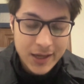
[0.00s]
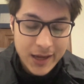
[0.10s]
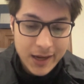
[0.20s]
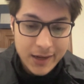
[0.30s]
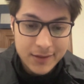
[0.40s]

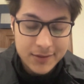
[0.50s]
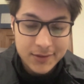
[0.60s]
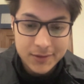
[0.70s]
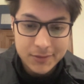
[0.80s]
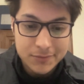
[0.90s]
and
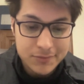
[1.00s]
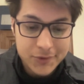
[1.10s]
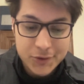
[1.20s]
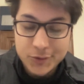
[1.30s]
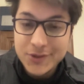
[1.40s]

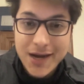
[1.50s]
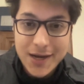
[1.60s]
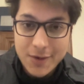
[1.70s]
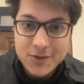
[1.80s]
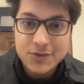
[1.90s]
due to that,
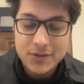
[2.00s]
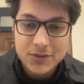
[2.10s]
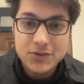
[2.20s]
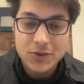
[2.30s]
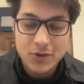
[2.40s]
I was
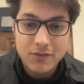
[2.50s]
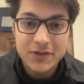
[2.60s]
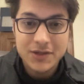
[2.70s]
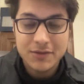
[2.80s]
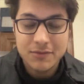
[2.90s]
sort of
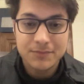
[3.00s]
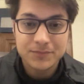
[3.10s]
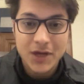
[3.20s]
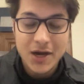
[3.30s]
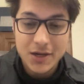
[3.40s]
in a
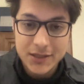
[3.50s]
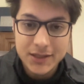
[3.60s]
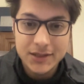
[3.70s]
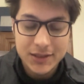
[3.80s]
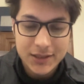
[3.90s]

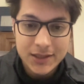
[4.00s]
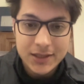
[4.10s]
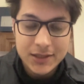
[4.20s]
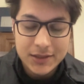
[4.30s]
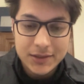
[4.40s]
hurry,
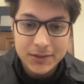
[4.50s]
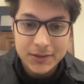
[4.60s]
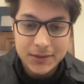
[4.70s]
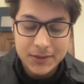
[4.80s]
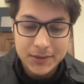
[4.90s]

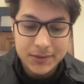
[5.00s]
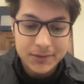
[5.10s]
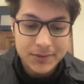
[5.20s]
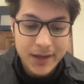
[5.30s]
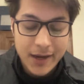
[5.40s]

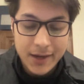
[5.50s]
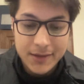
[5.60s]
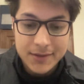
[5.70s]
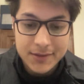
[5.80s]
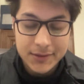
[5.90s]

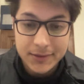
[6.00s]
and